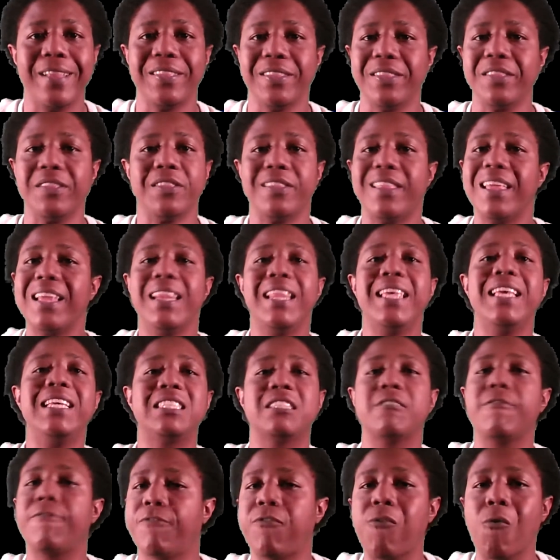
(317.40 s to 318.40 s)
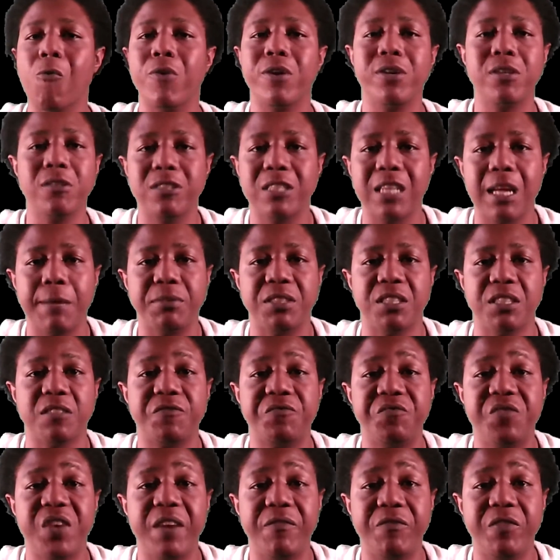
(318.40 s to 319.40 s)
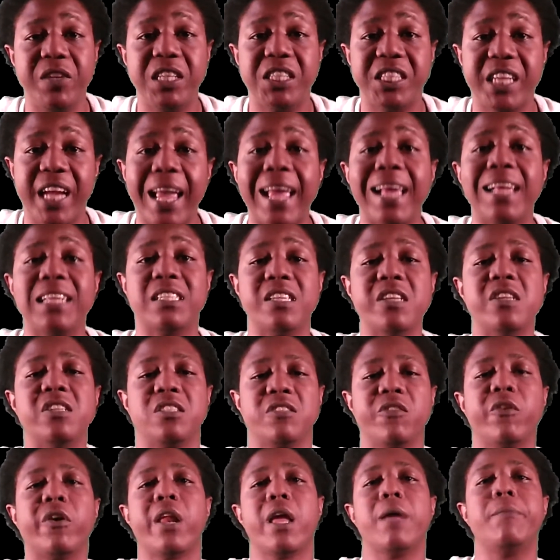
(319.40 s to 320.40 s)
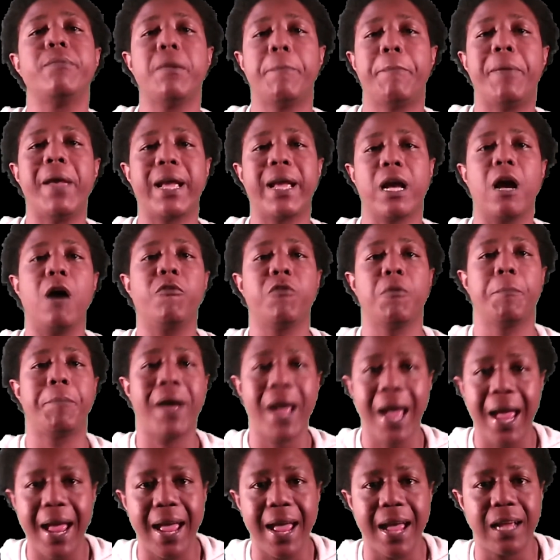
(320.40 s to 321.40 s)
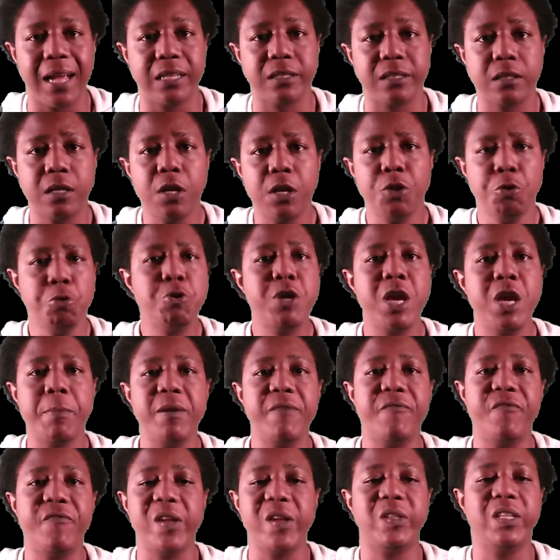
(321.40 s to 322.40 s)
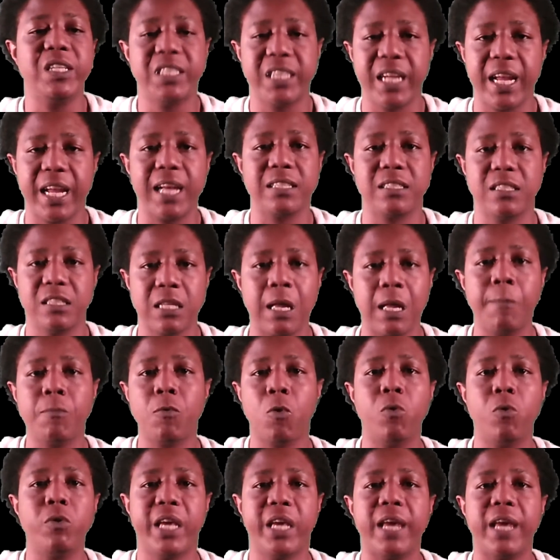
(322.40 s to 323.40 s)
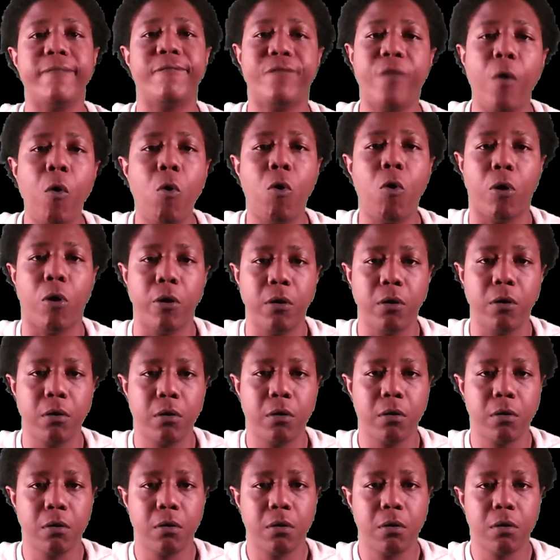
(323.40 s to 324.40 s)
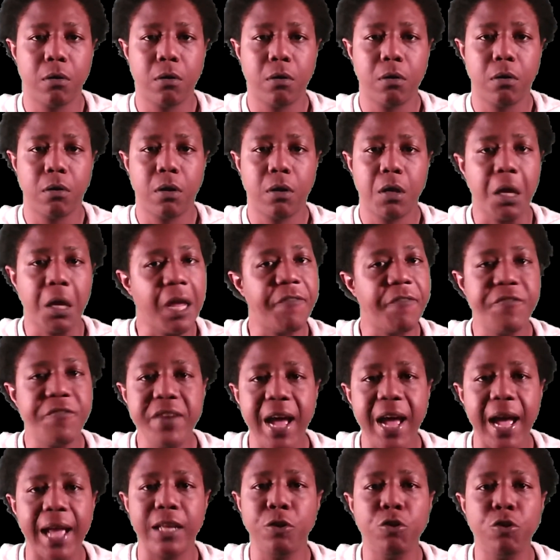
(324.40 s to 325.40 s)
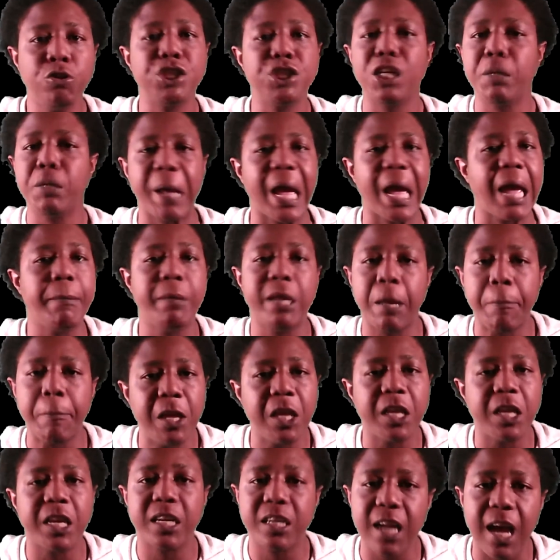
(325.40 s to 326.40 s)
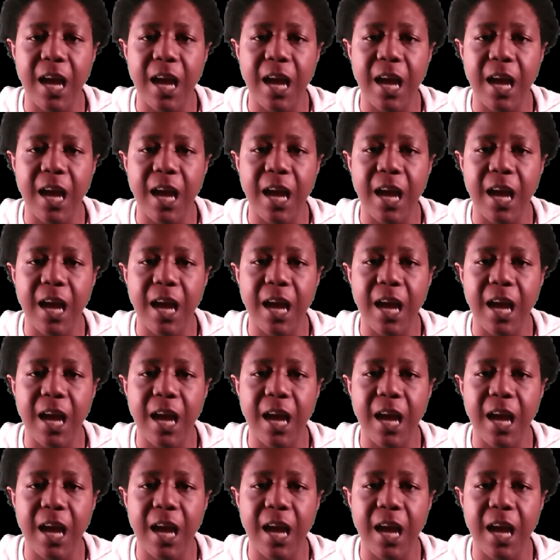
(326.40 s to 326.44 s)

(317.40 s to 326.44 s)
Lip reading: That leads to 4 interceptions. 50 chances for them to pick off a pass. You give me 50 chances, I'm going to get 4. If not, you shouldn't pay me $1 million.